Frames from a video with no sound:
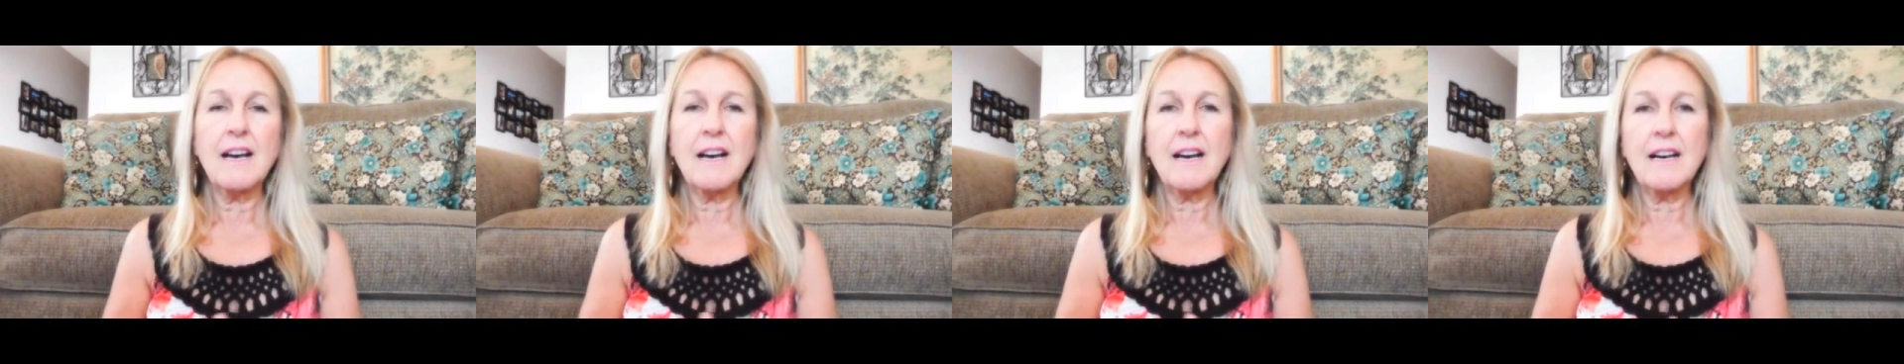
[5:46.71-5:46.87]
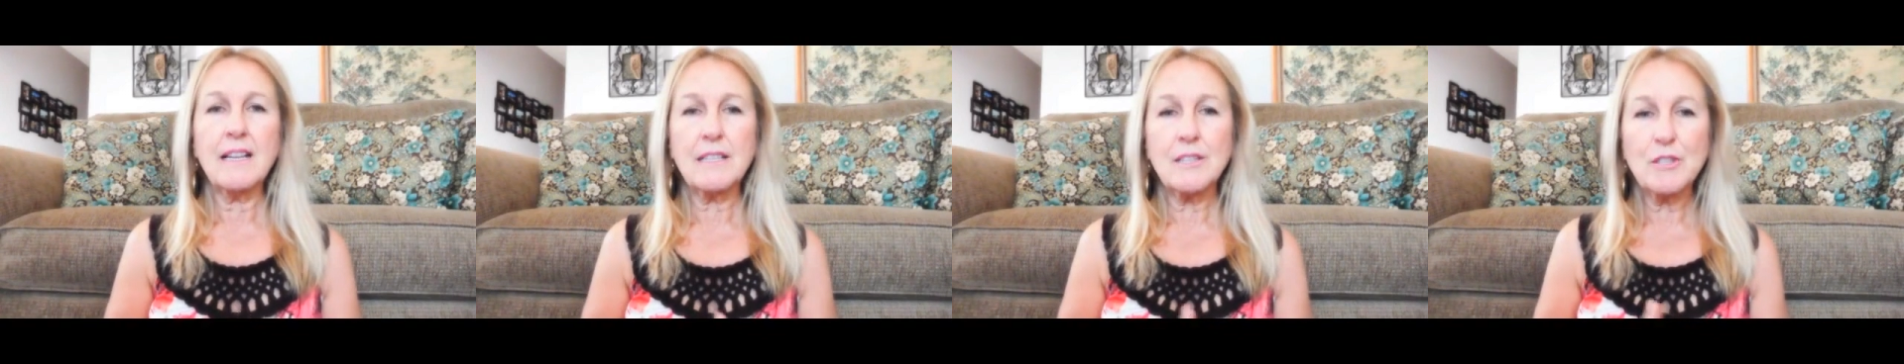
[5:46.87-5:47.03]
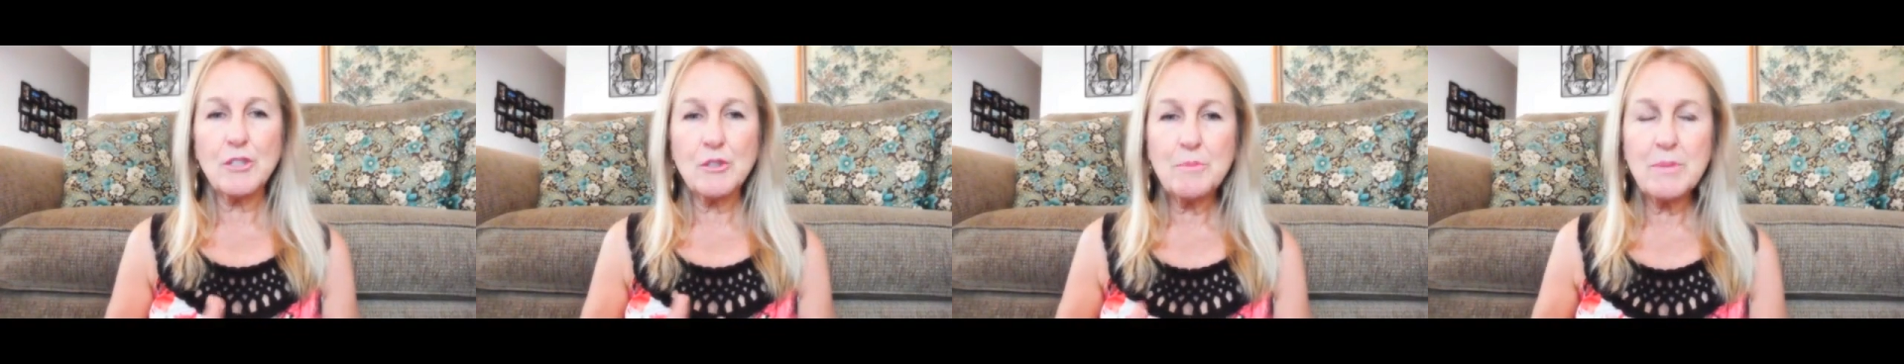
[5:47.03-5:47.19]

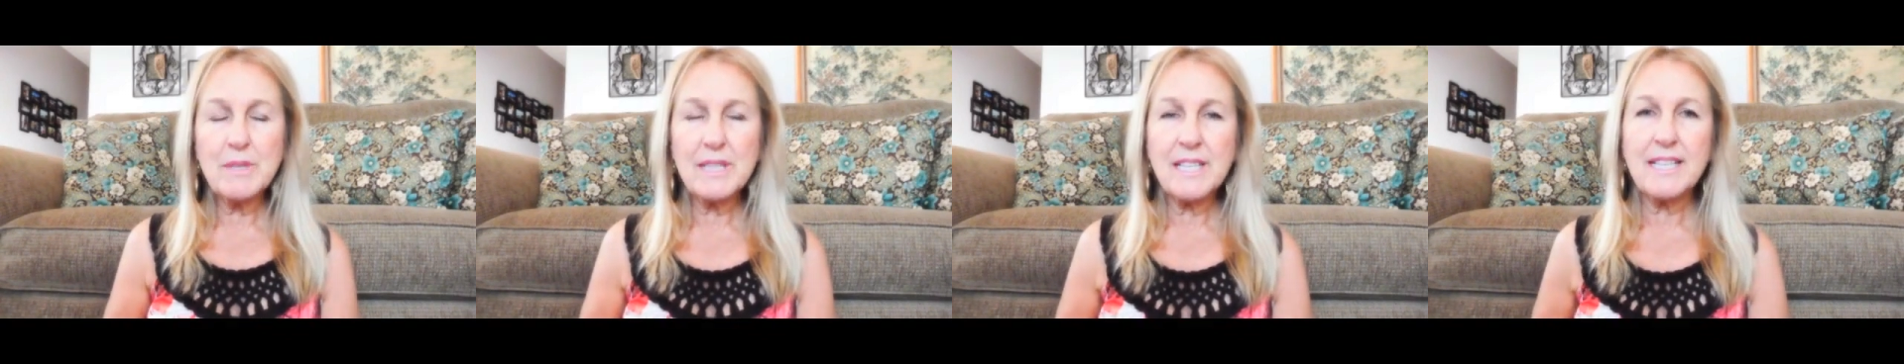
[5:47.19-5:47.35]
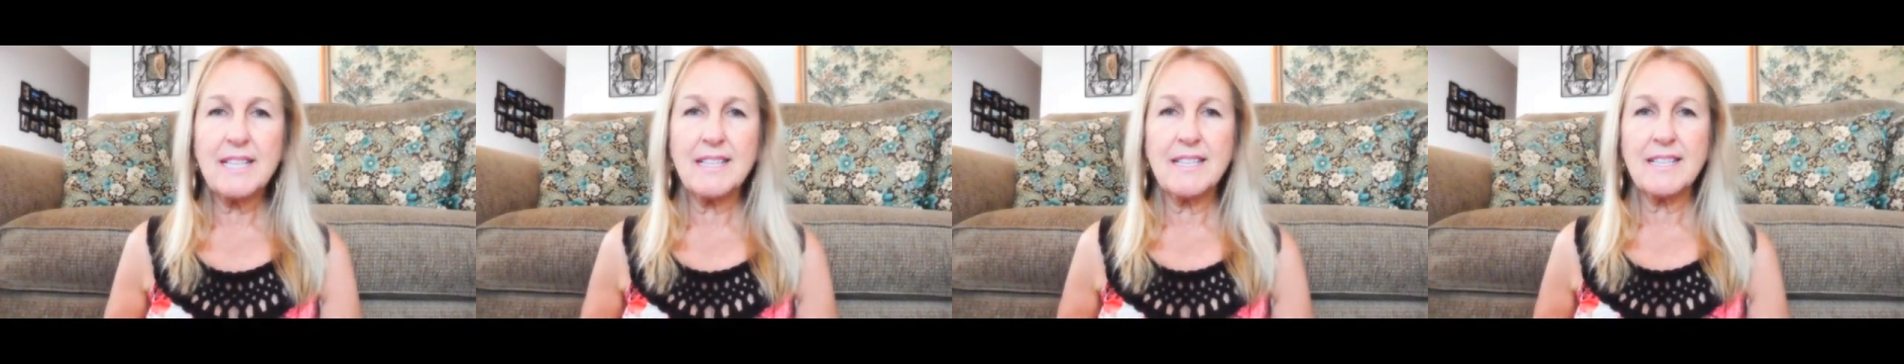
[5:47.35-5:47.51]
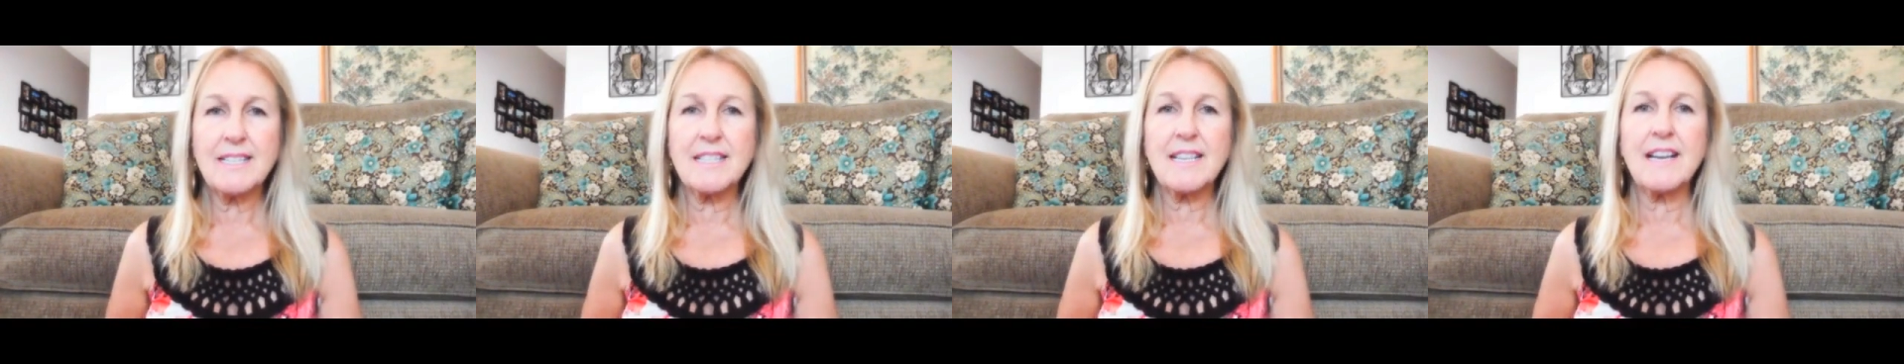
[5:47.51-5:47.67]
a little bit
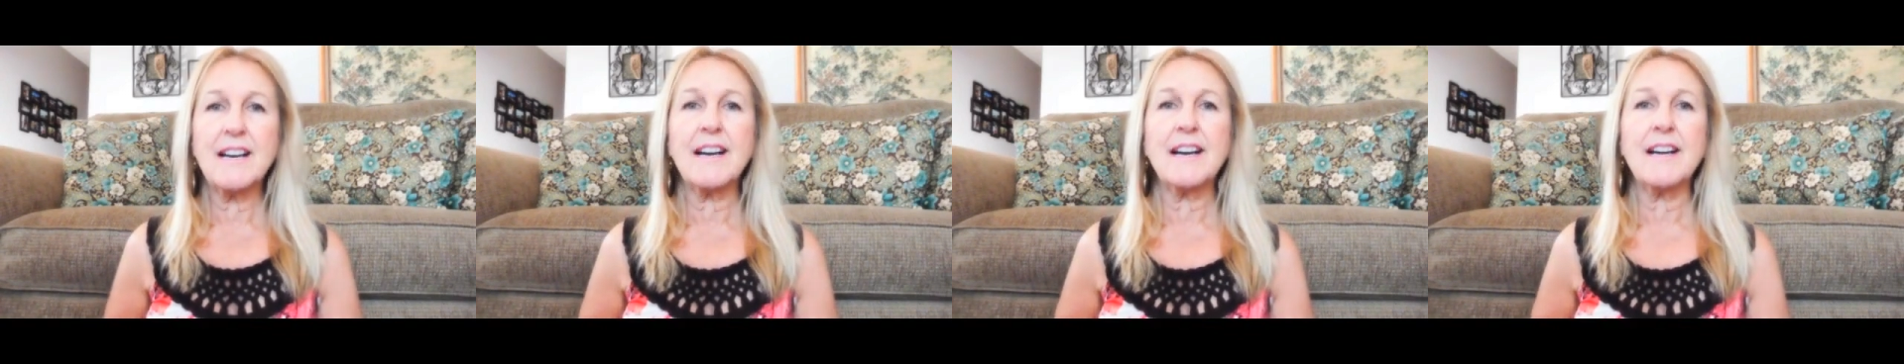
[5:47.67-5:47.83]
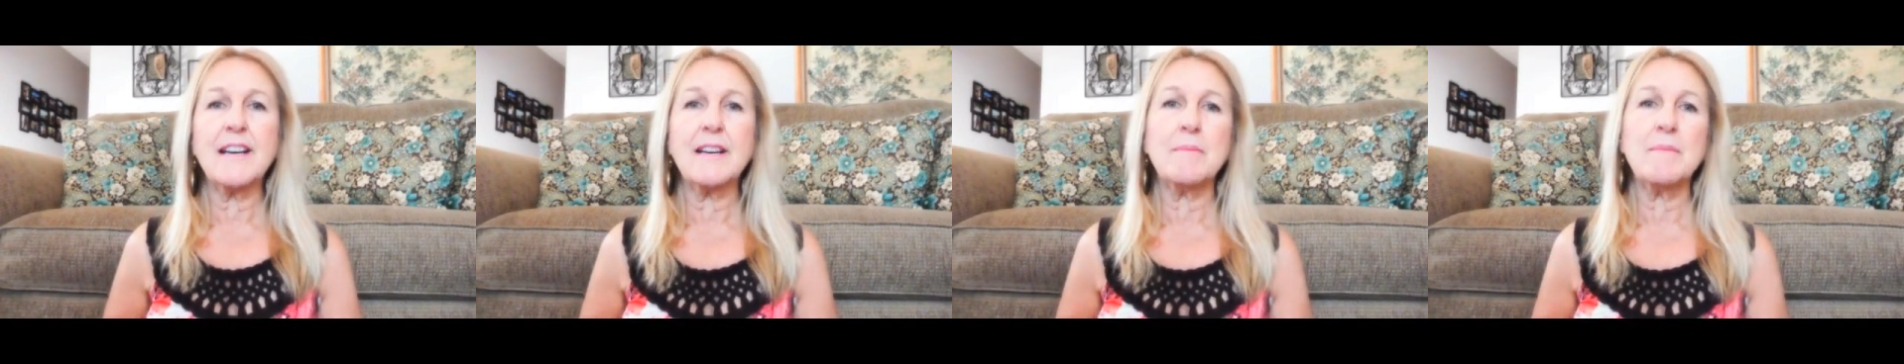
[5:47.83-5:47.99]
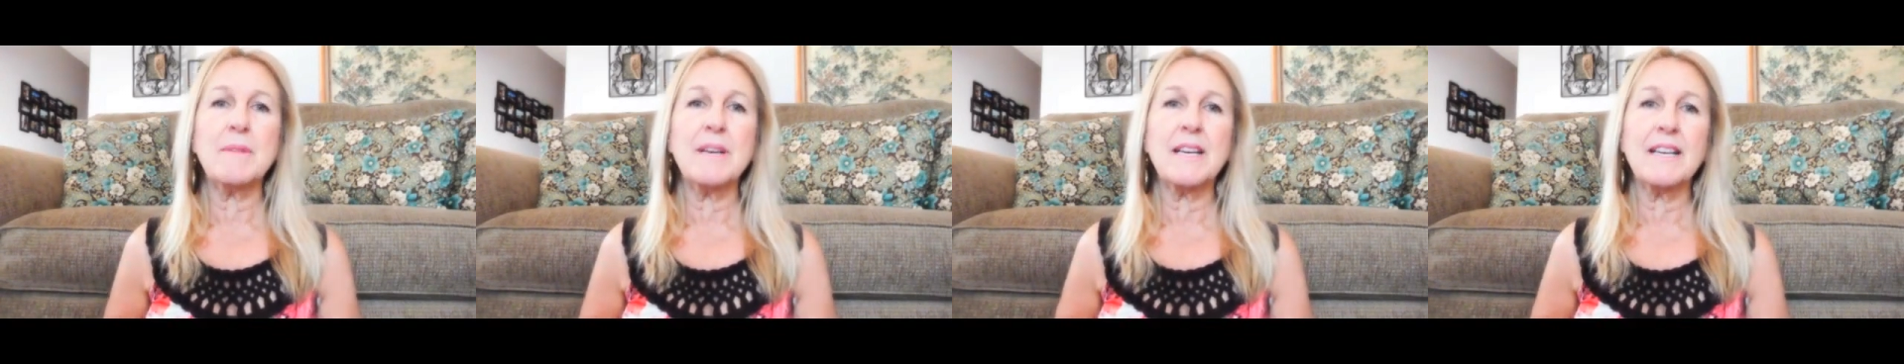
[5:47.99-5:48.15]
at a time.